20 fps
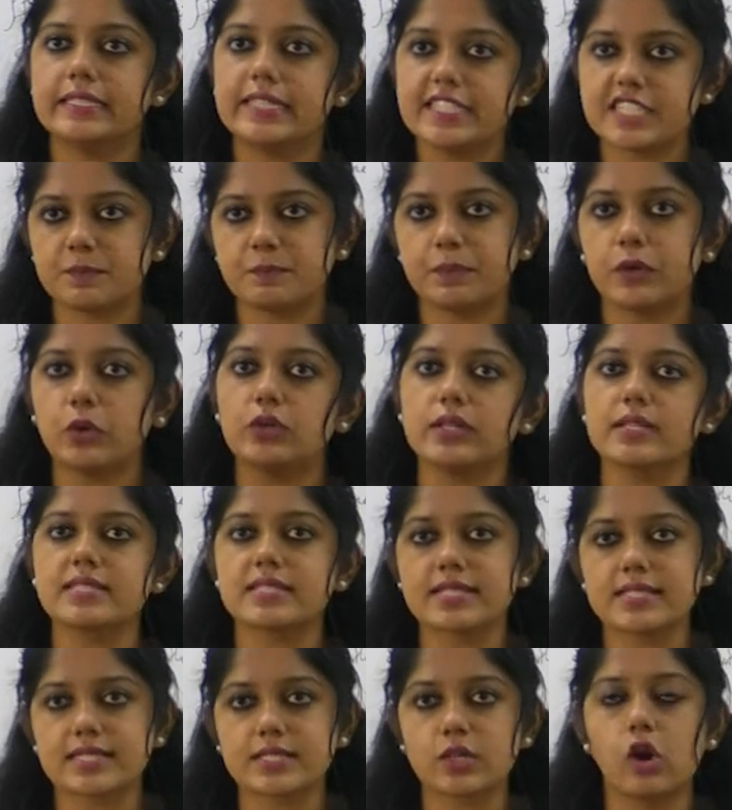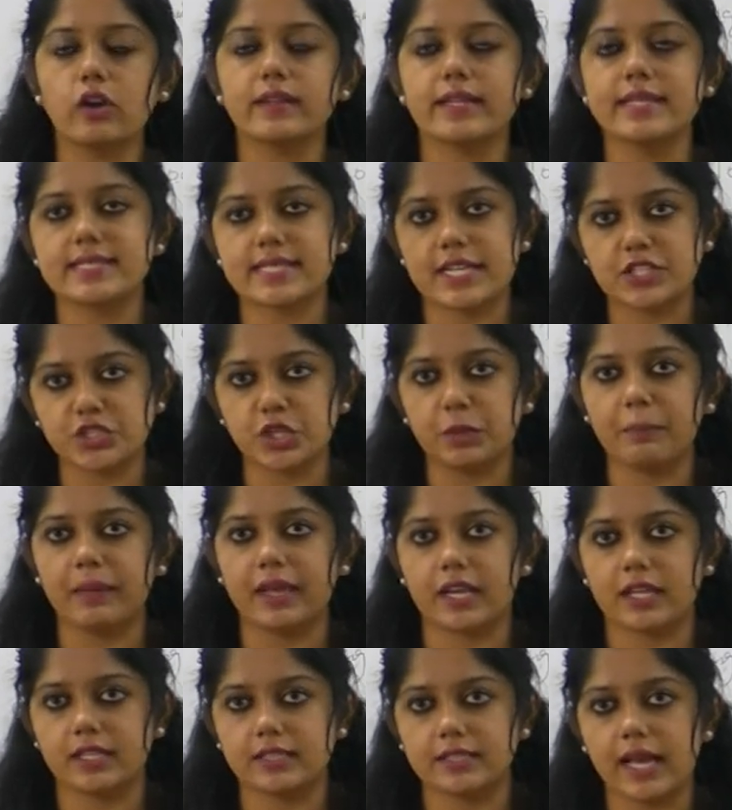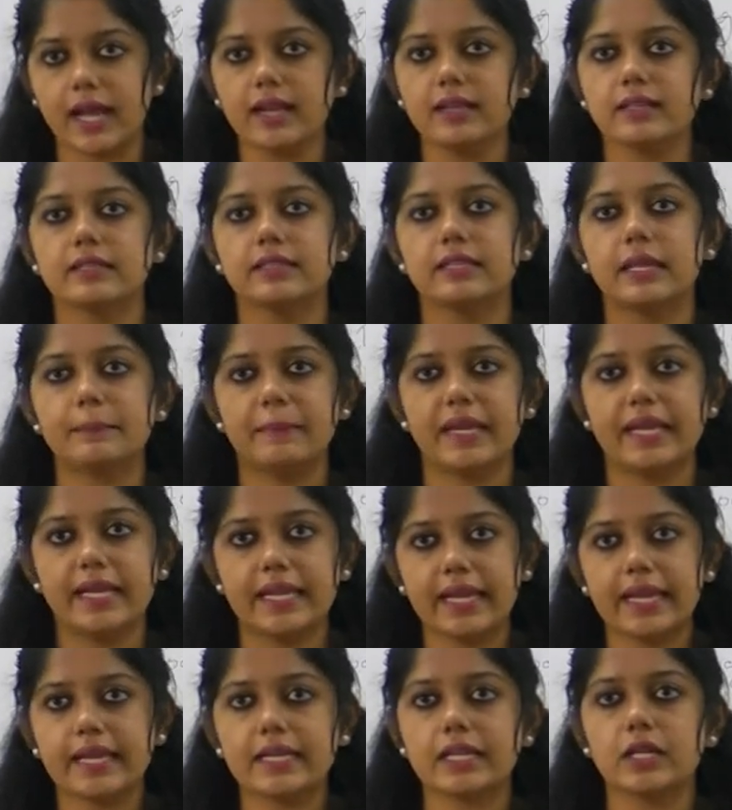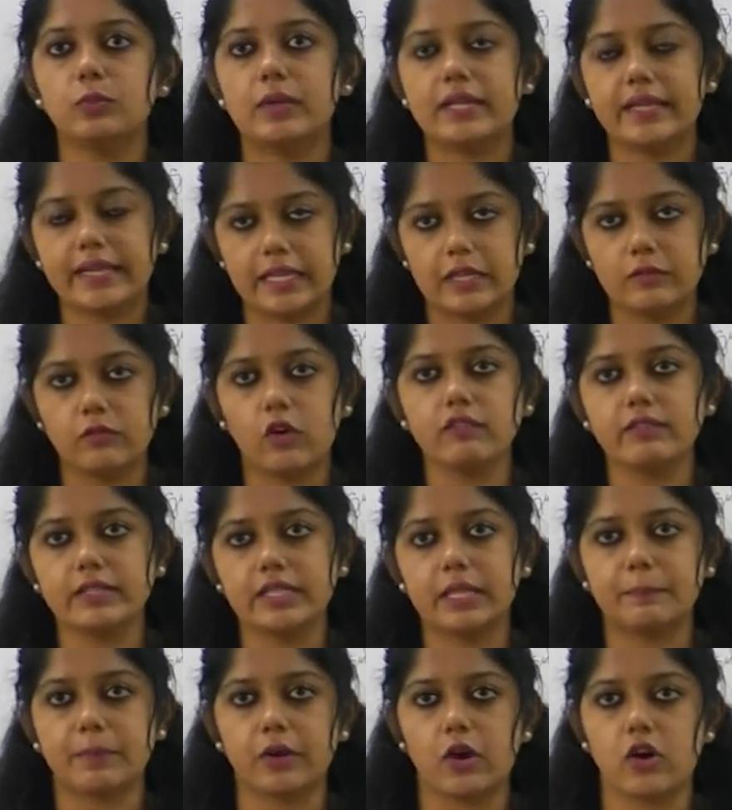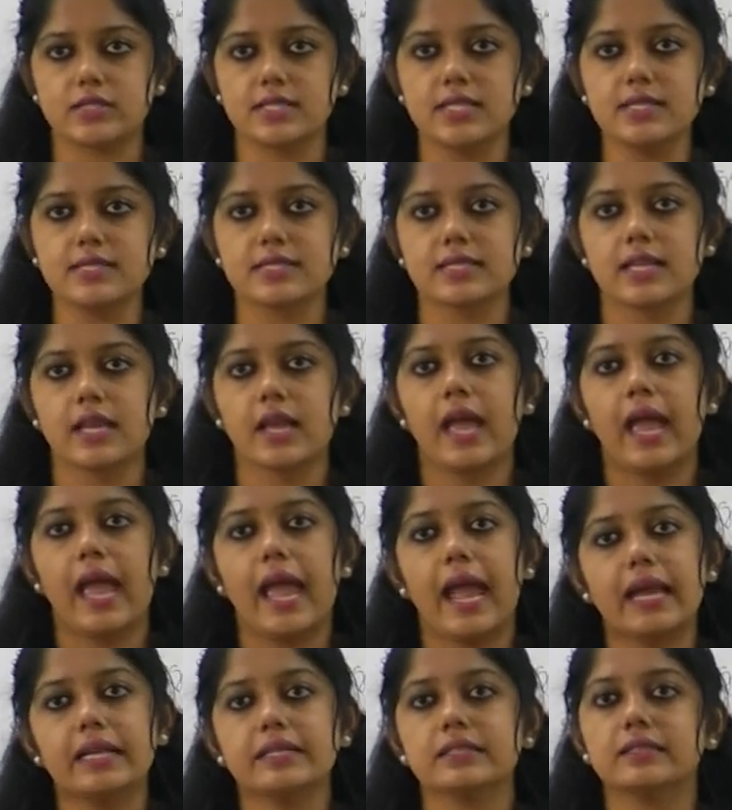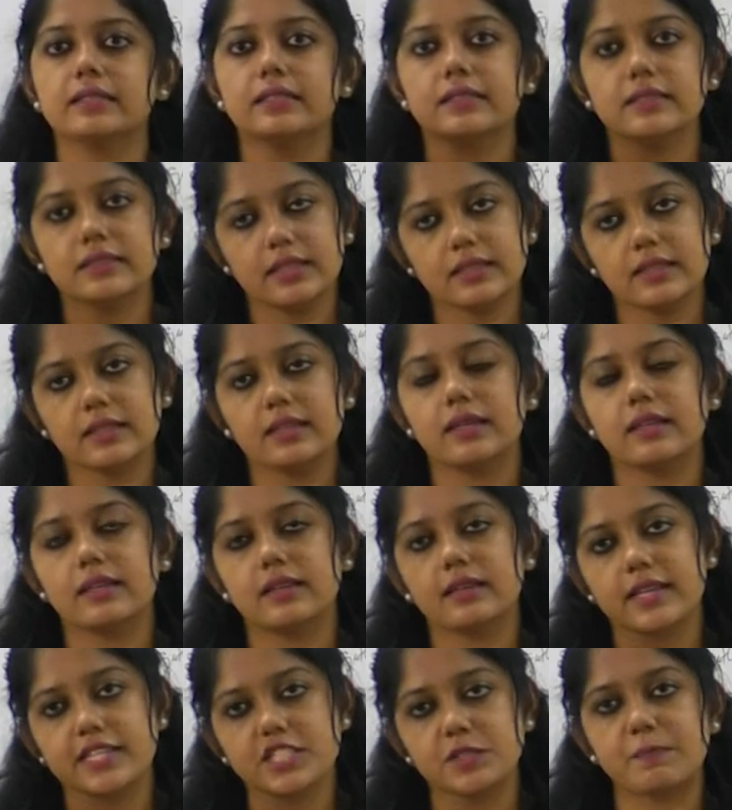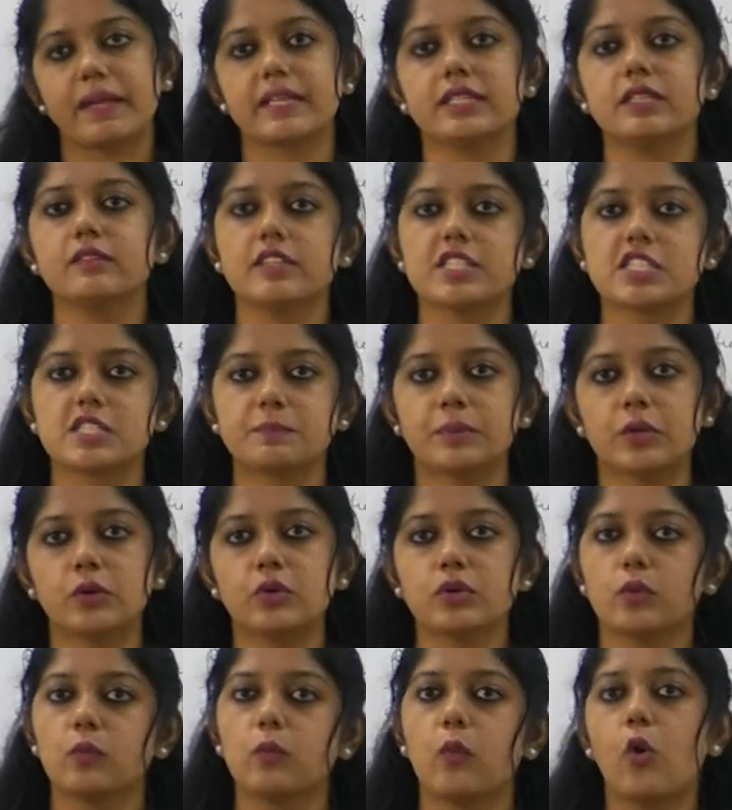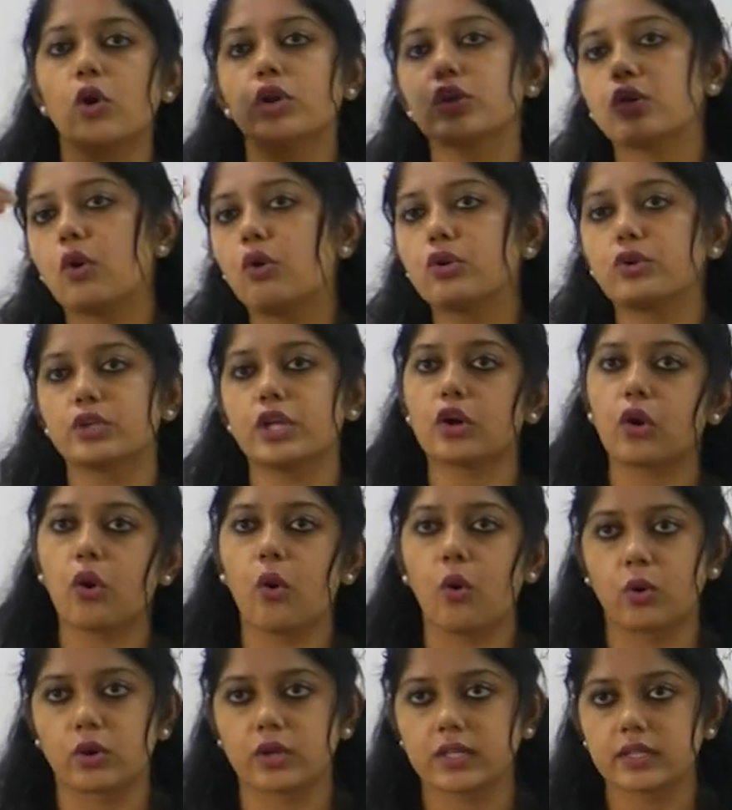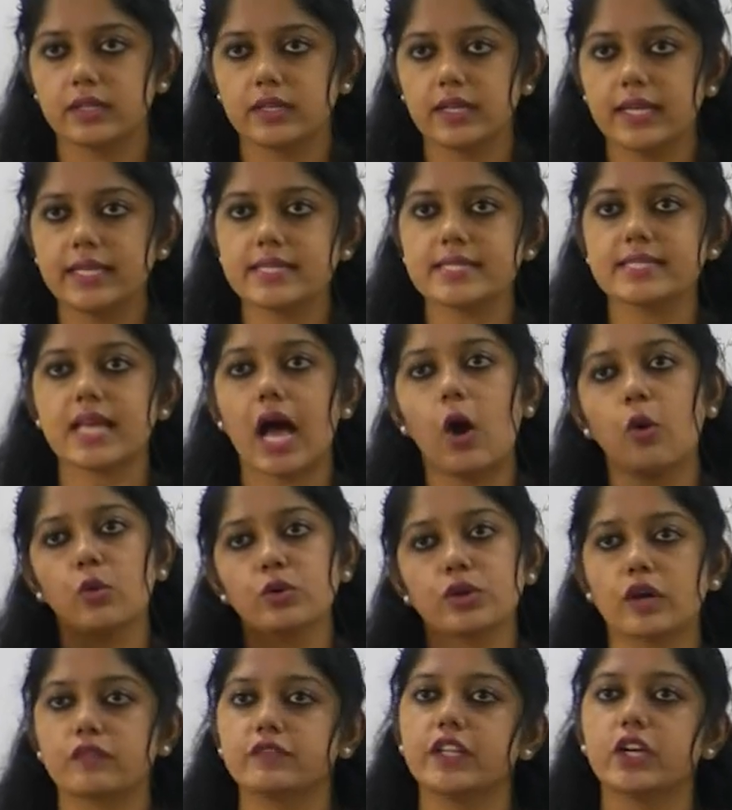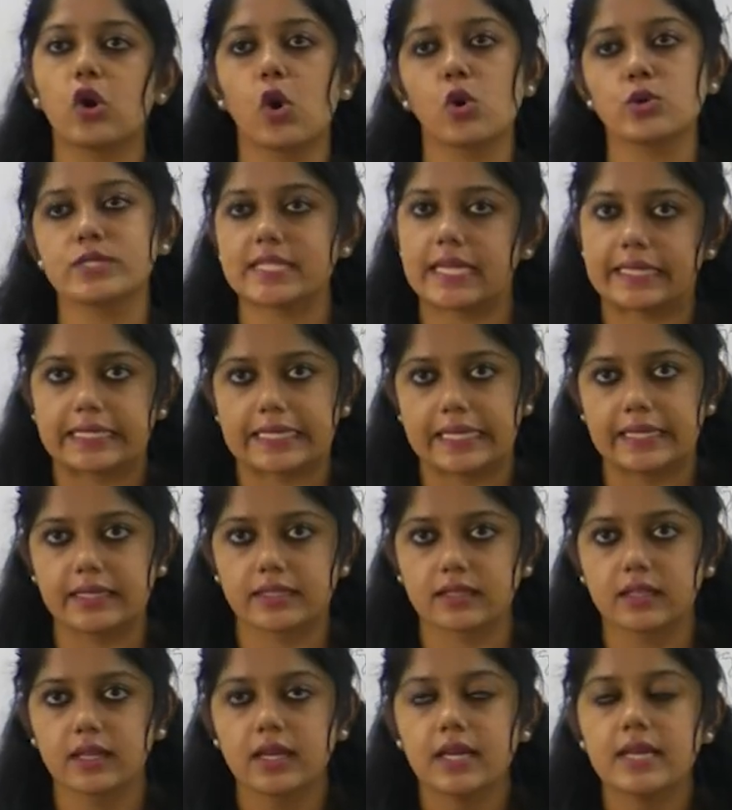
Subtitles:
the dispute is resolved in such a manner that the mediator will involve in the process and the respective dispute won't go to the court. It is out of the court settled.